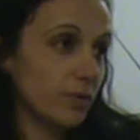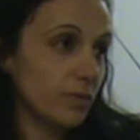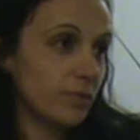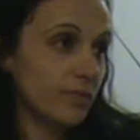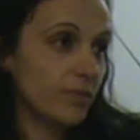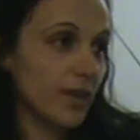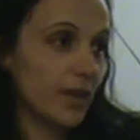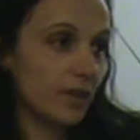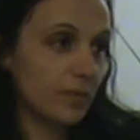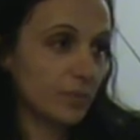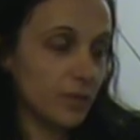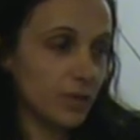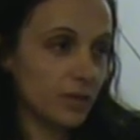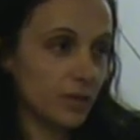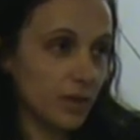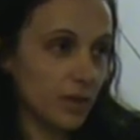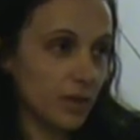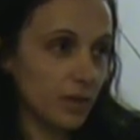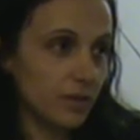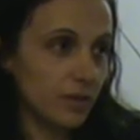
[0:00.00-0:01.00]
than has been
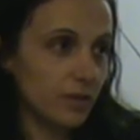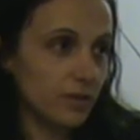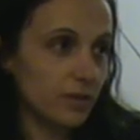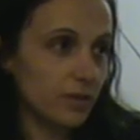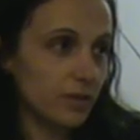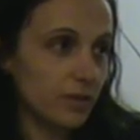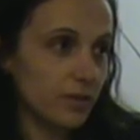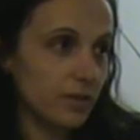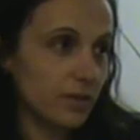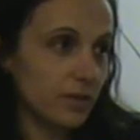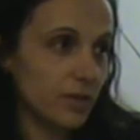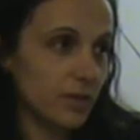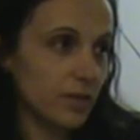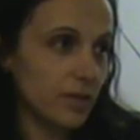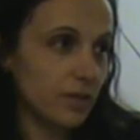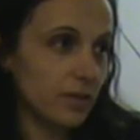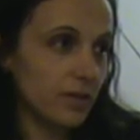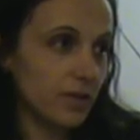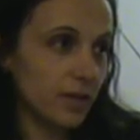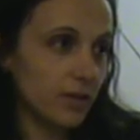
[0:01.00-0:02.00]
done. That
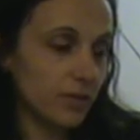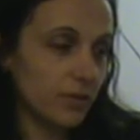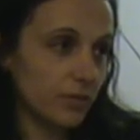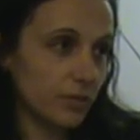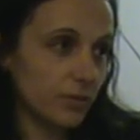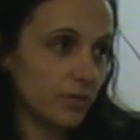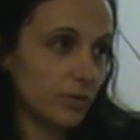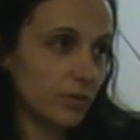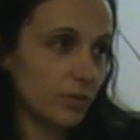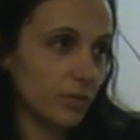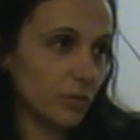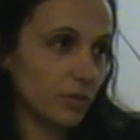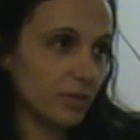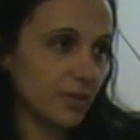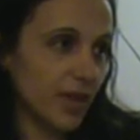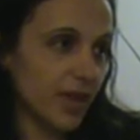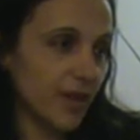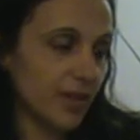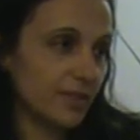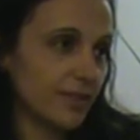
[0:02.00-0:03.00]
the Dangerous
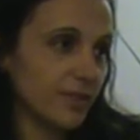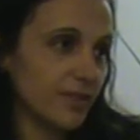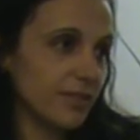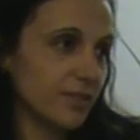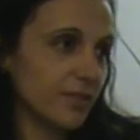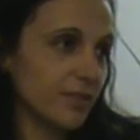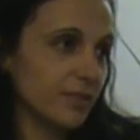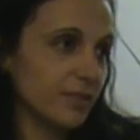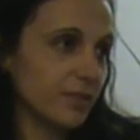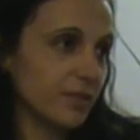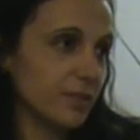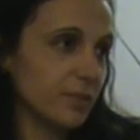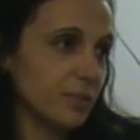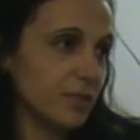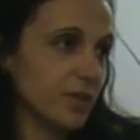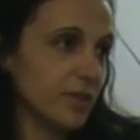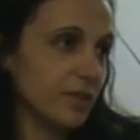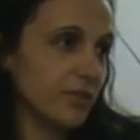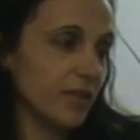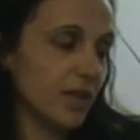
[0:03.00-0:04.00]
Dogs Act is a
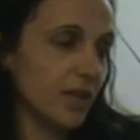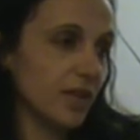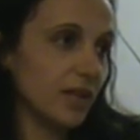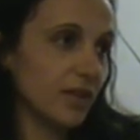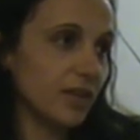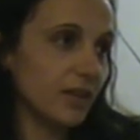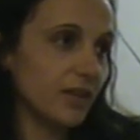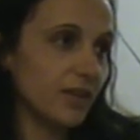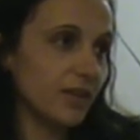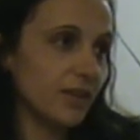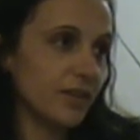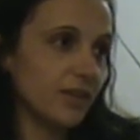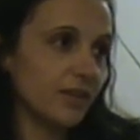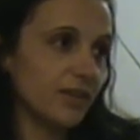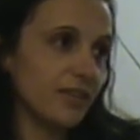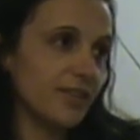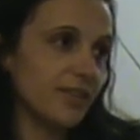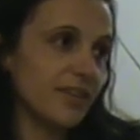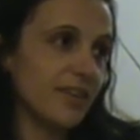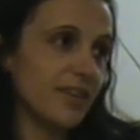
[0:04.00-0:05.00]
complete failure.
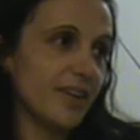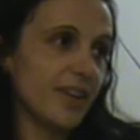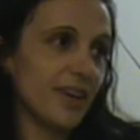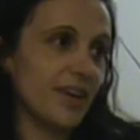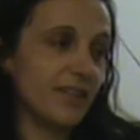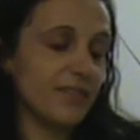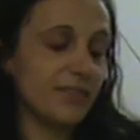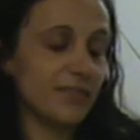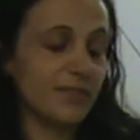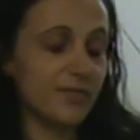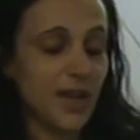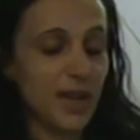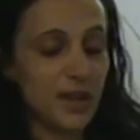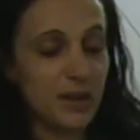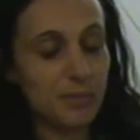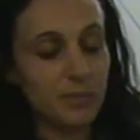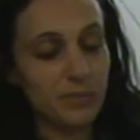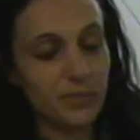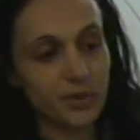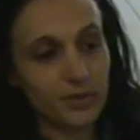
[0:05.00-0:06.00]
And as a
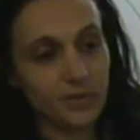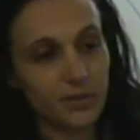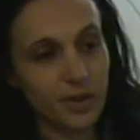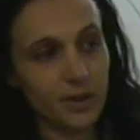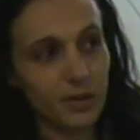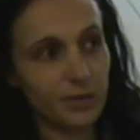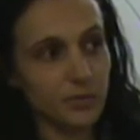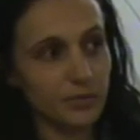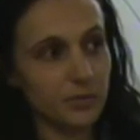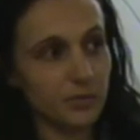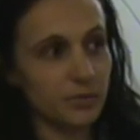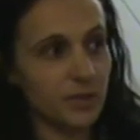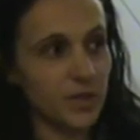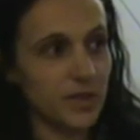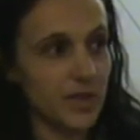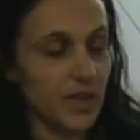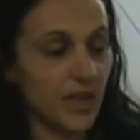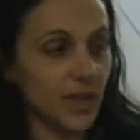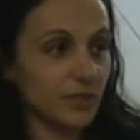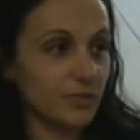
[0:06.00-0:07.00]
vet myself,
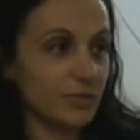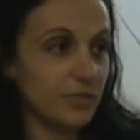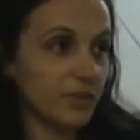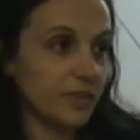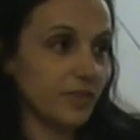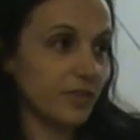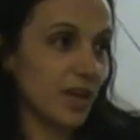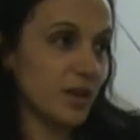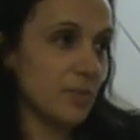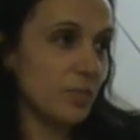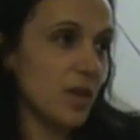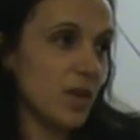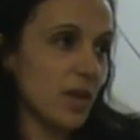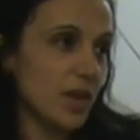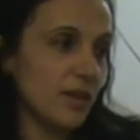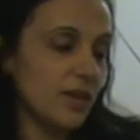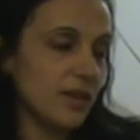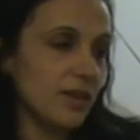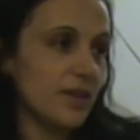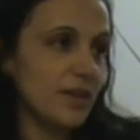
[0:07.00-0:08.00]
when the Act first came
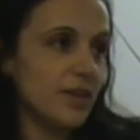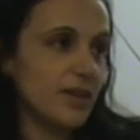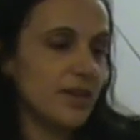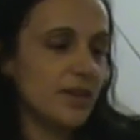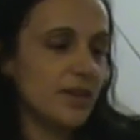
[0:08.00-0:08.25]
in,